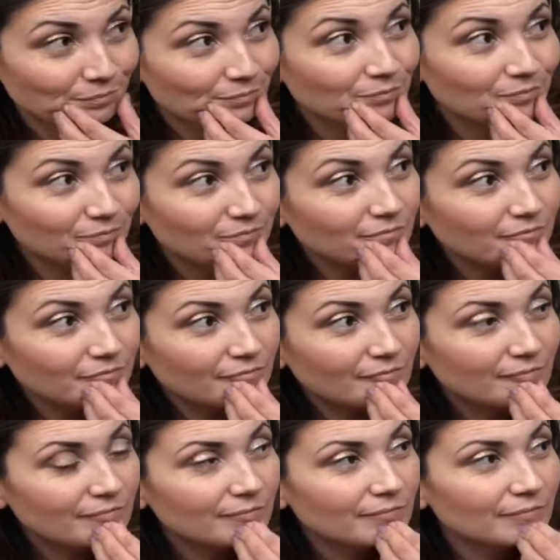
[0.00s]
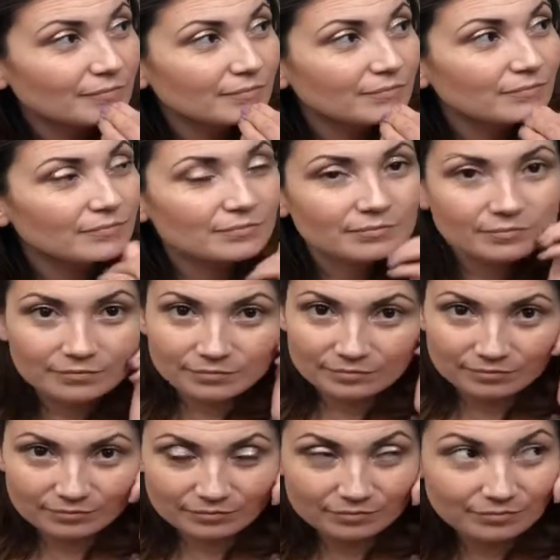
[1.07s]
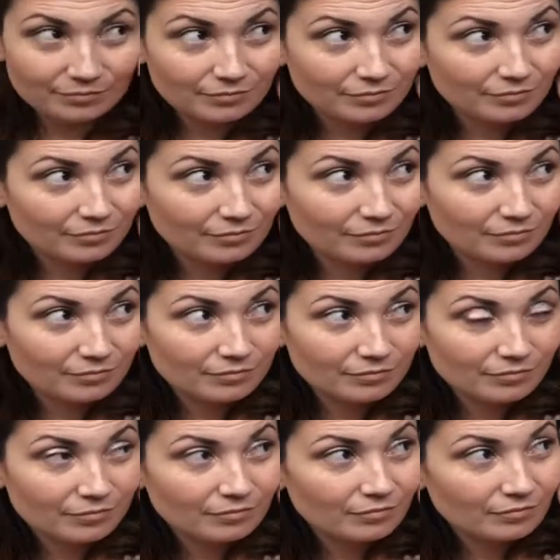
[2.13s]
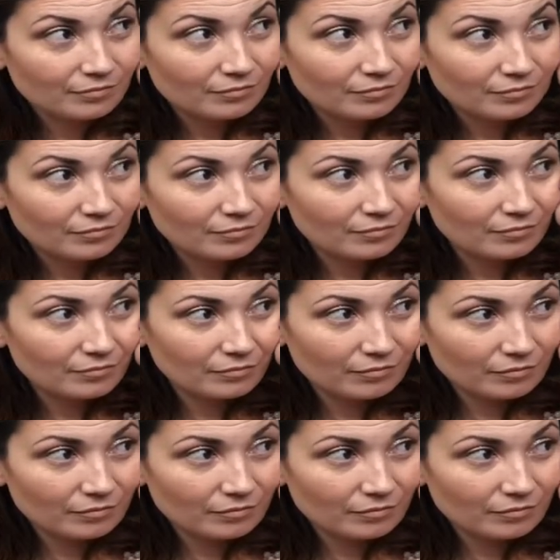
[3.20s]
The person shown says nothing.